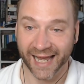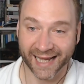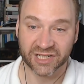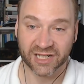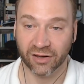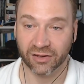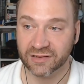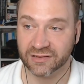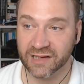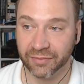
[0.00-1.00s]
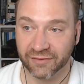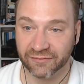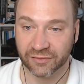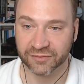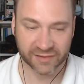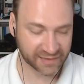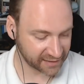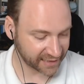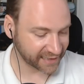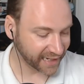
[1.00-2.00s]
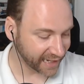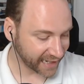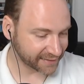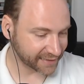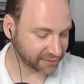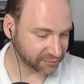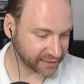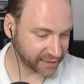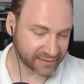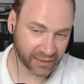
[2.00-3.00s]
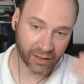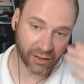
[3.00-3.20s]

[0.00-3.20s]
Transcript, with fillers: actually also something from Switzerland, and then I realized,